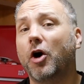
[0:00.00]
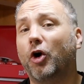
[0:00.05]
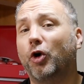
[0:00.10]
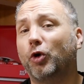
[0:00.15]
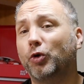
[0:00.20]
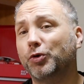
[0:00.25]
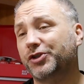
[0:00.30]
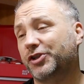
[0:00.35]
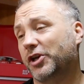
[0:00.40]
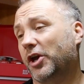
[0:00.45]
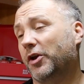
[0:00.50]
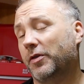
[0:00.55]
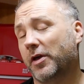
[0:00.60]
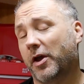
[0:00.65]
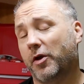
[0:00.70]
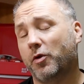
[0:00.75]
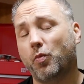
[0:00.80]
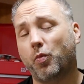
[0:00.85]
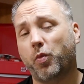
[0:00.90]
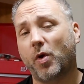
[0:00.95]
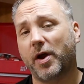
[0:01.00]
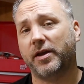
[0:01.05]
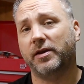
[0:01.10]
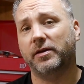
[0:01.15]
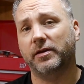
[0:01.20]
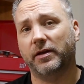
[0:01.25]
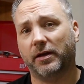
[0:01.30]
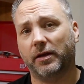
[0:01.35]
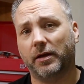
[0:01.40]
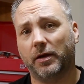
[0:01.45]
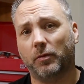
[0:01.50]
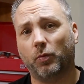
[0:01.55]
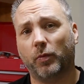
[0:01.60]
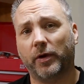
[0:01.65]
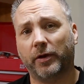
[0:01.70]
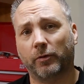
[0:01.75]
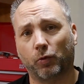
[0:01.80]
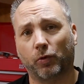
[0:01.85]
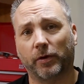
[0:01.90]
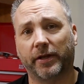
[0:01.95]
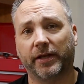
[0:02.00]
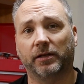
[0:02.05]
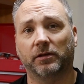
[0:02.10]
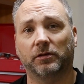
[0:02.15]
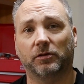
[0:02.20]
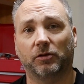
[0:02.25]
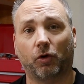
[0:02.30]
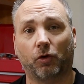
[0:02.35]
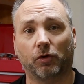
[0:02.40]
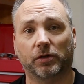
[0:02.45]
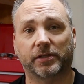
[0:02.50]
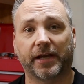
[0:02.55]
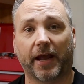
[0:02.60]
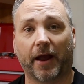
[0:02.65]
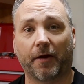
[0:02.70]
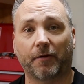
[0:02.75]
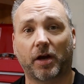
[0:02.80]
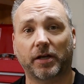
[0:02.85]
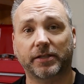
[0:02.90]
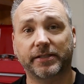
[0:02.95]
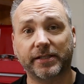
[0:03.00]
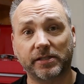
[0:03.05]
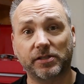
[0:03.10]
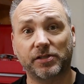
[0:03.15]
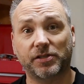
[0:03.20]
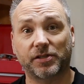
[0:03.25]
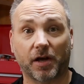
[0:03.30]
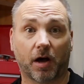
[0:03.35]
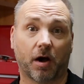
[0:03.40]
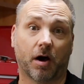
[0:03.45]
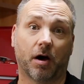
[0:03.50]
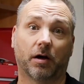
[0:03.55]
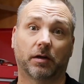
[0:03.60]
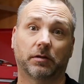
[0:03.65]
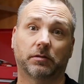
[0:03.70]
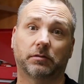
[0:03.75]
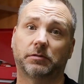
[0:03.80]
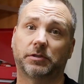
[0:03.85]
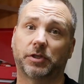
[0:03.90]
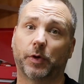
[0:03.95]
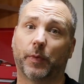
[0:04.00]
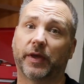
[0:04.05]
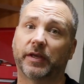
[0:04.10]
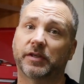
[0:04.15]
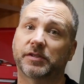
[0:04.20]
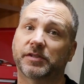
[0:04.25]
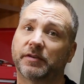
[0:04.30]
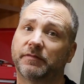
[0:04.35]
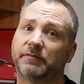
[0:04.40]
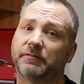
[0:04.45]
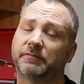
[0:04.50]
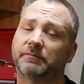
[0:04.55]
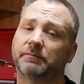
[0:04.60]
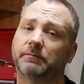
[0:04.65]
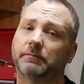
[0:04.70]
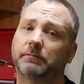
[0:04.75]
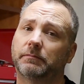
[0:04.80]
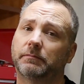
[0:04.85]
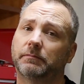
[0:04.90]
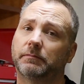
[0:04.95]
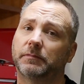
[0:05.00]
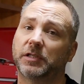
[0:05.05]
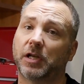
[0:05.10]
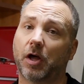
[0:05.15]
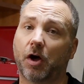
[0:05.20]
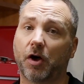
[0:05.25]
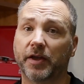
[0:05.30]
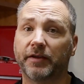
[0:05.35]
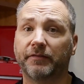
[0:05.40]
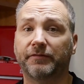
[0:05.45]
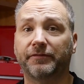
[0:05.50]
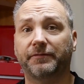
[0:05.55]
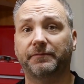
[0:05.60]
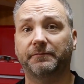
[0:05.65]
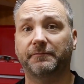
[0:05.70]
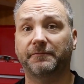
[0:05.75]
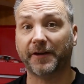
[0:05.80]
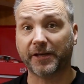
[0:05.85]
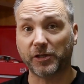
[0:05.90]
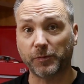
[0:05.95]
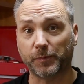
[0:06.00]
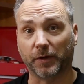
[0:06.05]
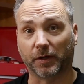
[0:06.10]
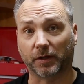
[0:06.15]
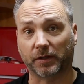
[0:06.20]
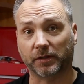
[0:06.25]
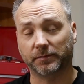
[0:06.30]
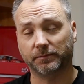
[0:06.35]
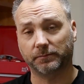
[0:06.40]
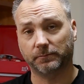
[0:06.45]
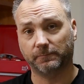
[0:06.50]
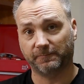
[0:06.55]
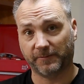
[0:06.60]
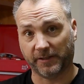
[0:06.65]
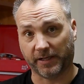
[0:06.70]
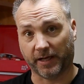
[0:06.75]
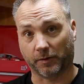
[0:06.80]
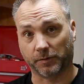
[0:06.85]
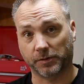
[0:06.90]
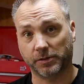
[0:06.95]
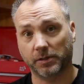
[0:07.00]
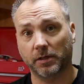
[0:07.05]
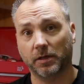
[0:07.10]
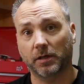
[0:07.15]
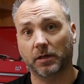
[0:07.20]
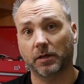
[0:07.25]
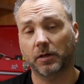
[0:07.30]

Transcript: Also though, when we were all in lockdown, I did start doing some live Facebook videos,